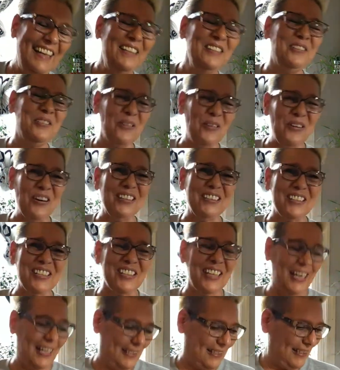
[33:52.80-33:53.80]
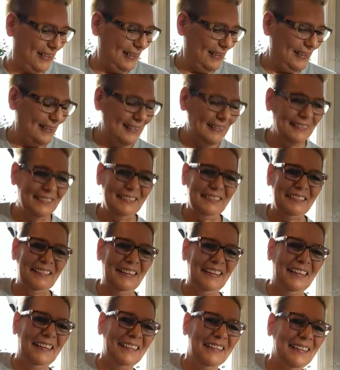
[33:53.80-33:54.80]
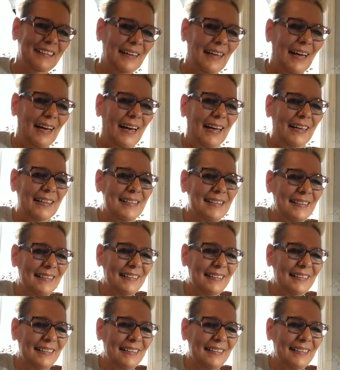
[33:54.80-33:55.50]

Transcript: torch it. Oh, gosh.